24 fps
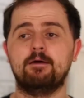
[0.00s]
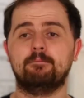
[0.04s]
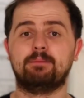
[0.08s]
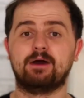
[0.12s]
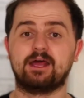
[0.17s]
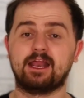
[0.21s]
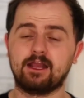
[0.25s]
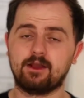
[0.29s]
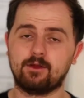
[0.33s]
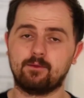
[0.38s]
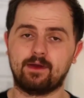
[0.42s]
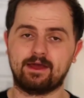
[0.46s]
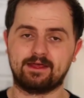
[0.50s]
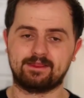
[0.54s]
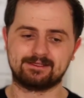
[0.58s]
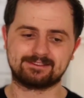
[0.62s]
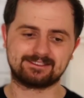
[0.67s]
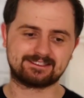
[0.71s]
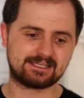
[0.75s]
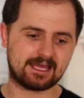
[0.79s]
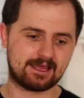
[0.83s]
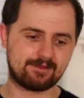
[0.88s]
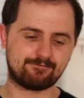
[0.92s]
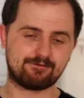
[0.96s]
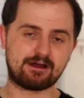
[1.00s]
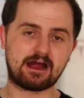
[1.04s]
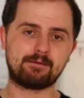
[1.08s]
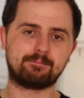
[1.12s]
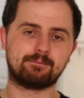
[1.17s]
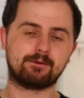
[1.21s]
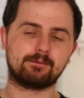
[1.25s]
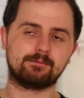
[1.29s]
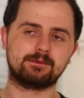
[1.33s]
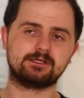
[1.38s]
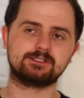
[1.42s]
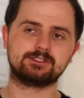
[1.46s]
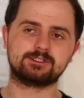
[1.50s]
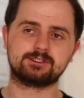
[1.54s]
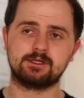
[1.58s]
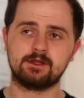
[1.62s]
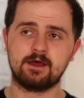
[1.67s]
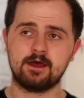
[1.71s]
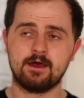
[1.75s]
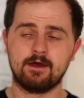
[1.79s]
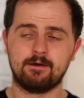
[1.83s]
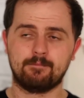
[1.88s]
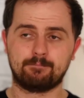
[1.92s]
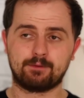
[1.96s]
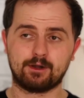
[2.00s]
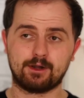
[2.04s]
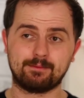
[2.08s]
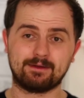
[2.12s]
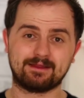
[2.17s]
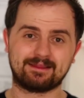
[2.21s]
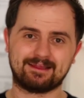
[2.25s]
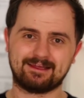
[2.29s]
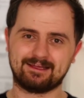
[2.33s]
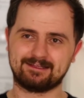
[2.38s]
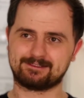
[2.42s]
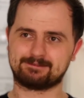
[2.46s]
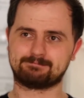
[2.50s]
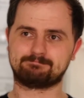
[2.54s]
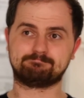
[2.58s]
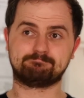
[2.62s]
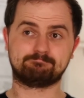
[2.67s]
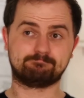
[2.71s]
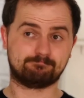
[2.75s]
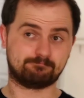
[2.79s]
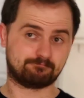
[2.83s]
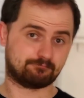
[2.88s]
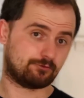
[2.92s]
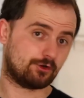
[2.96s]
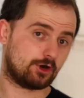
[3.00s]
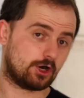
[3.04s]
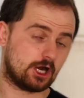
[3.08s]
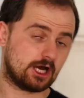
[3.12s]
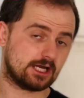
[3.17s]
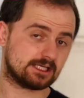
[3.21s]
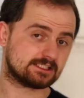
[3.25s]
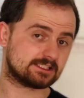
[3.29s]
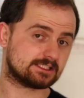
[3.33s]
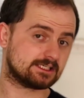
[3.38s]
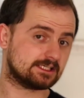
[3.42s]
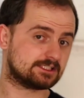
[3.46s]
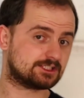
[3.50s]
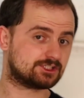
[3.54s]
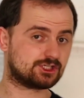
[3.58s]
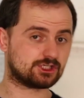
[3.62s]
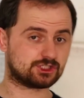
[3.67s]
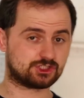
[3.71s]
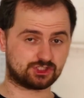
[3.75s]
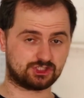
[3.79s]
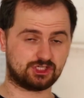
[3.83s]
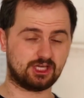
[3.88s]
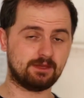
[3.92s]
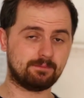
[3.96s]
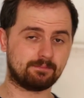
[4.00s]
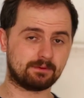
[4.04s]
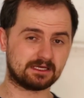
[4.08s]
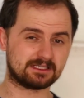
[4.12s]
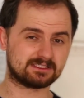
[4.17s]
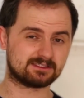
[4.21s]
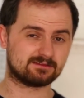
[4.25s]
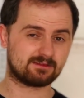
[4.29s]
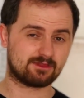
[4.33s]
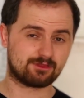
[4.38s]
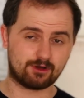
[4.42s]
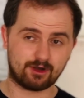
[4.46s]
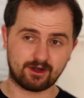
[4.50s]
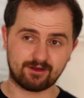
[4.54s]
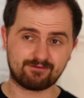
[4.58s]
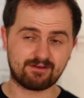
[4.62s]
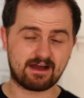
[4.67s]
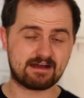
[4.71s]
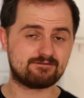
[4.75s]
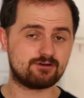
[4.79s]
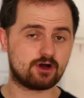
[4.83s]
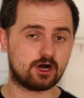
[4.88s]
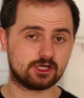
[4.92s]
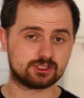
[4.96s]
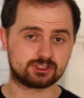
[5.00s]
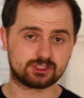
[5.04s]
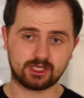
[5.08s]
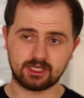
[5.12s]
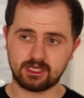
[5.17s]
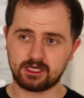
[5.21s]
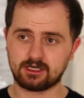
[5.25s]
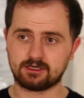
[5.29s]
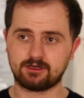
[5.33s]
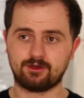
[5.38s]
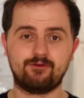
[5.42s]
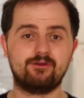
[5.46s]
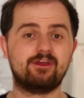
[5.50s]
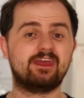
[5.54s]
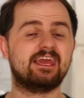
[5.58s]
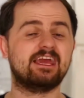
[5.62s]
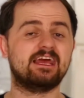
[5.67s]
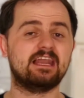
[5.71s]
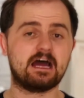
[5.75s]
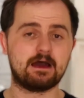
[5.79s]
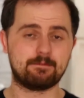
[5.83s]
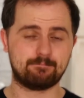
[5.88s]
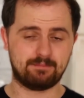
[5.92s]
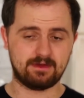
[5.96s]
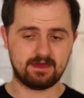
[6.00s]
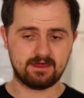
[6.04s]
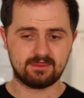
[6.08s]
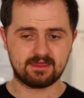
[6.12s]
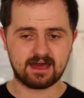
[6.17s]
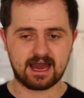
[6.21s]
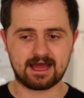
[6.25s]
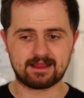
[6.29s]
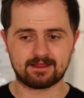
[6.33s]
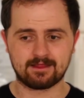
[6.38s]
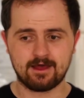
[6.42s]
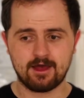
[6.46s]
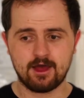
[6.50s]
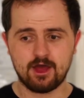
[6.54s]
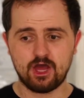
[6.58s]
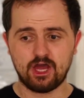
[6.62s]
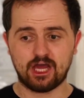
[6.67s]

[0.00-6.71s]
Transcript: But anyway, the state fire permit, for us, is the cheapest, $35 a year. You cannot beat that.